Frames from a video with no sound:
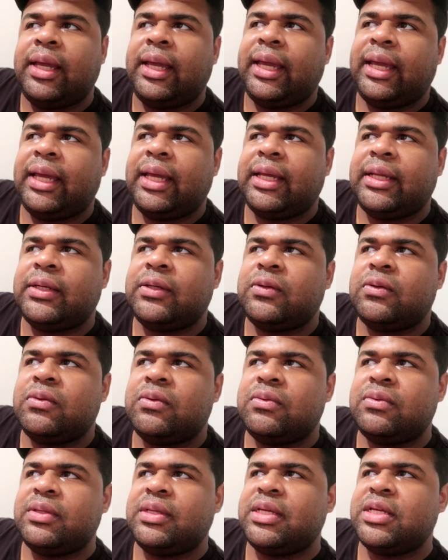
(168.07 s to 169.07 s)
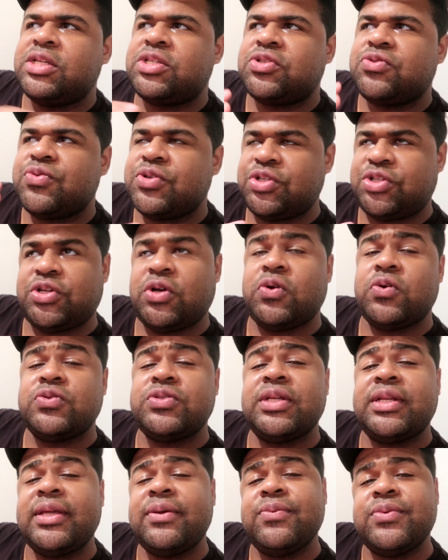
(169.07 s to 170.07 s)
And history
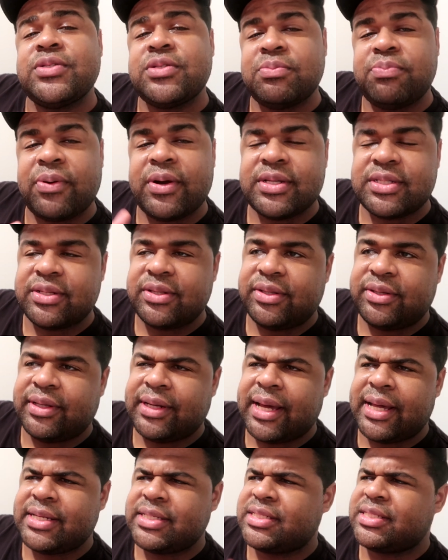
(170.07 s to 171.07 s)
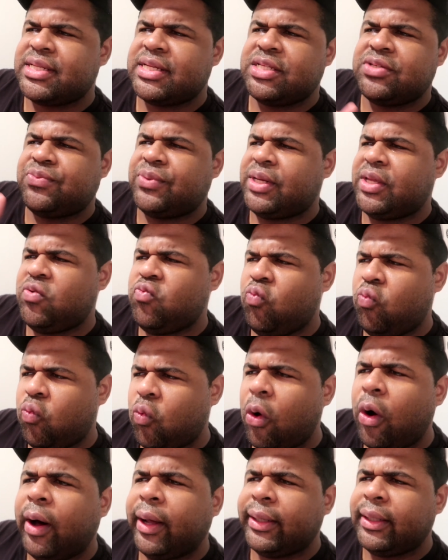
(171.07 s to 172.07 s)
shows that he was the president of the United States. When he
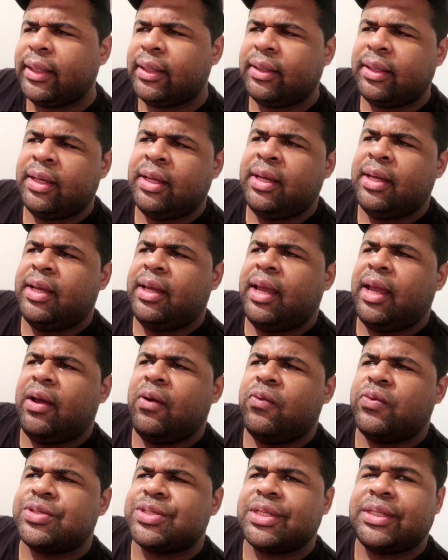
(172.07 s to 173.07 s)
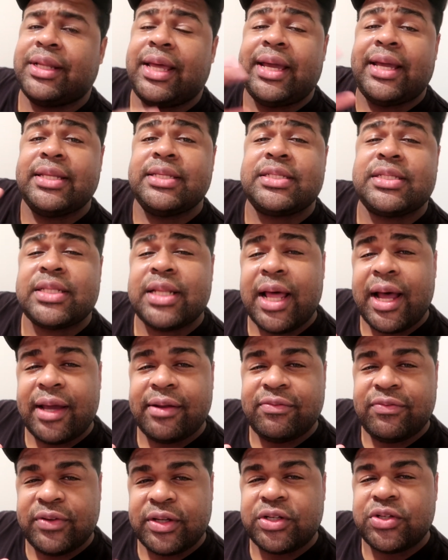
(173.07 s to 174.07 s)
won, it was a
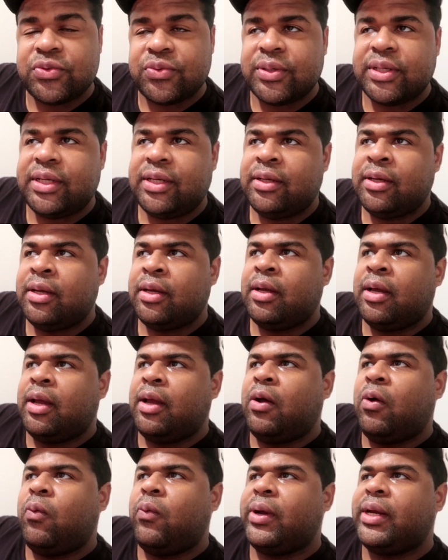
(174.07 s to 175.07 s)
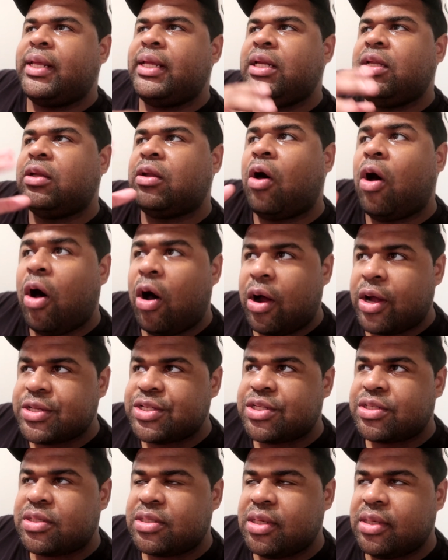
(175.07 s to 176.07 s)
landslide victory. When he
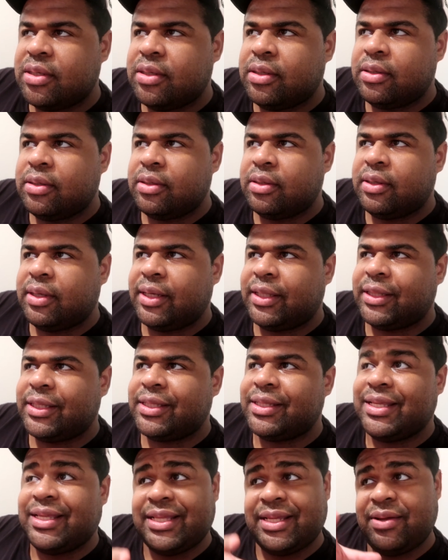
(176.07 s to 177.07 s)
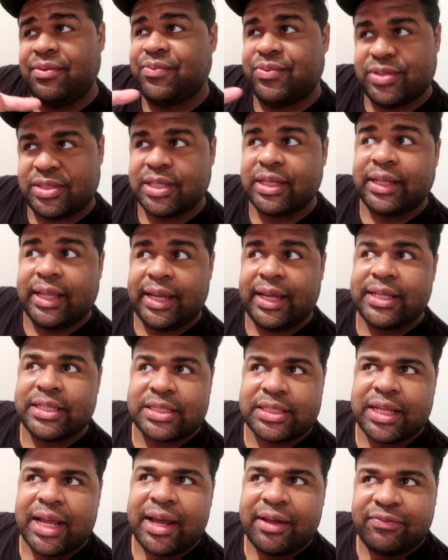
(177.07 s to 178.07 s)
lost, and it was a
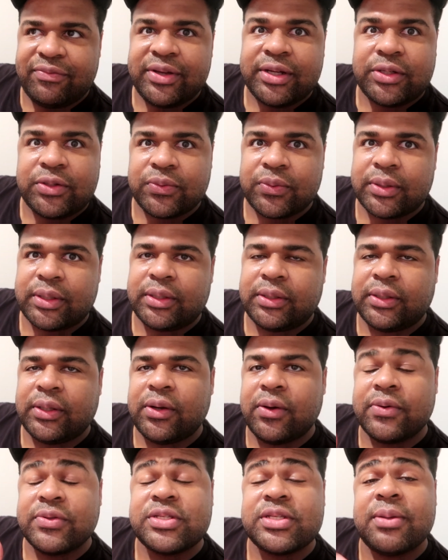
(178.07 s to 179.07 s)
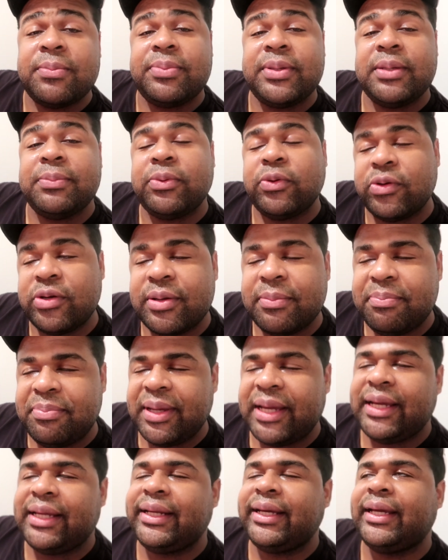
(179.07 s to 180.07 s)
landslide victory. You know, some people are
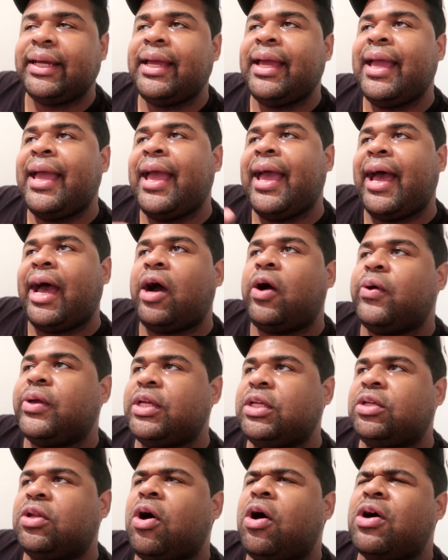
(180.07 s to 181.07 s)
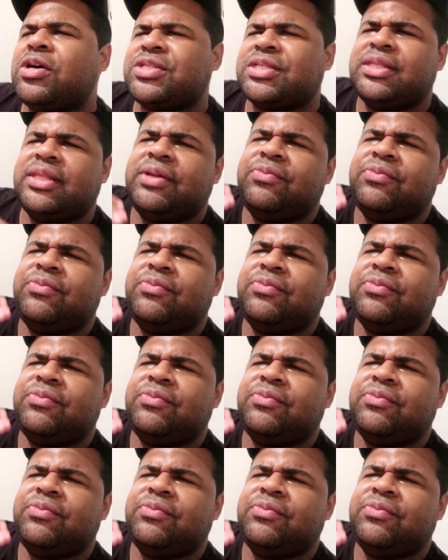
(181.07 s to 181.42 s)
debating how he lost and